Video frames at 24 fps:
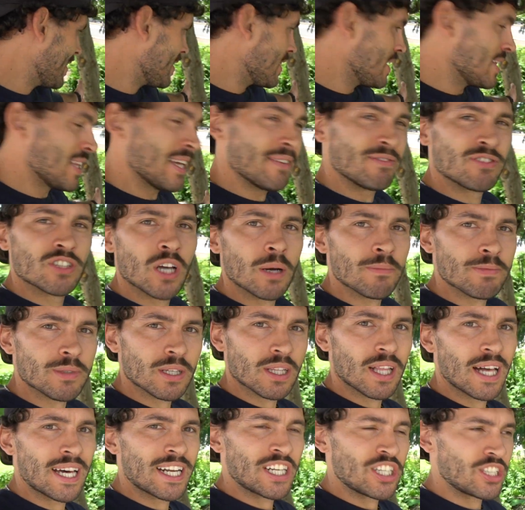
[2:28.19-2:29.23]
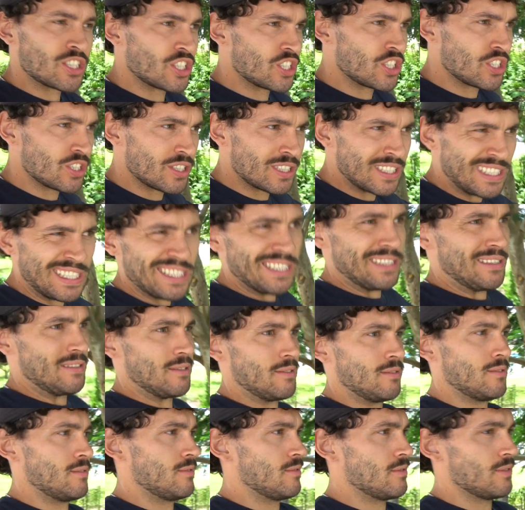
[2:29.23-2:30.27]
they've dumped a lot of shit,
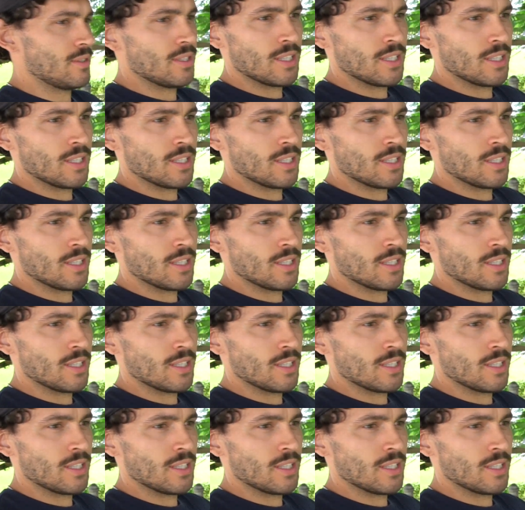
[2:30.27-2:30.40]
a